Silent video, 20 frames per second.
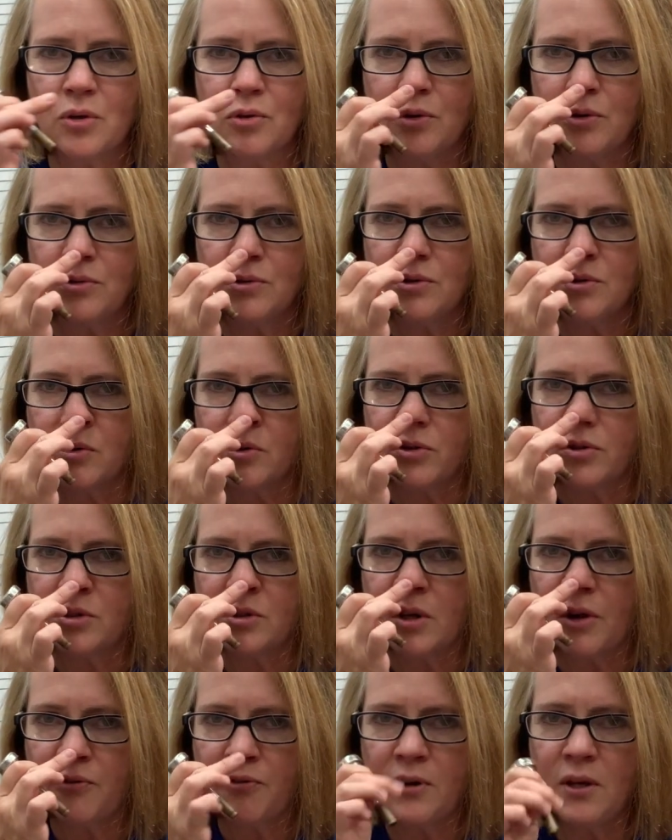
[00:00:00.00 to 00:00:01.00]
noses are
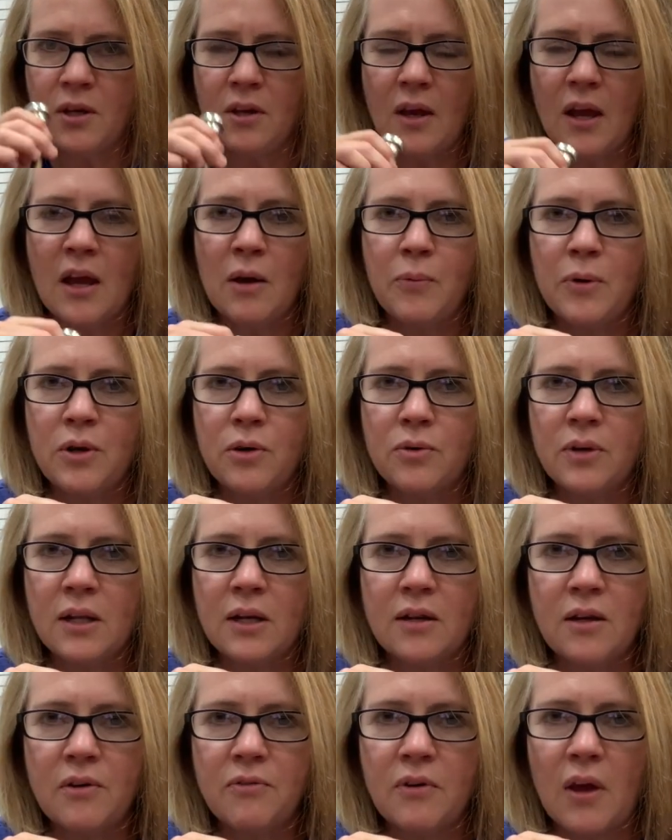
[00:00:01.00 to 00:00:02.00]
stuffy and we don't get
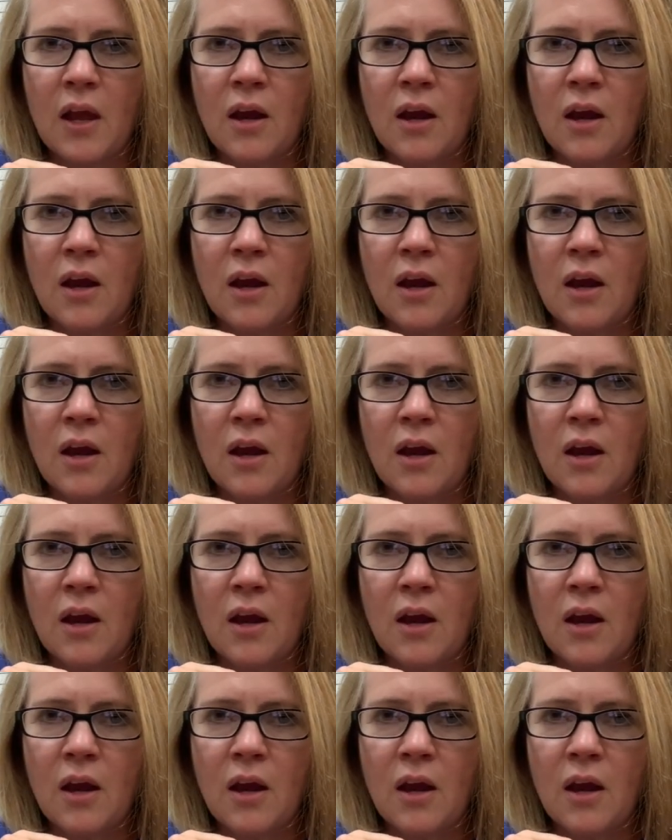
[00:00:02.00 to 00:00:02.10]
enough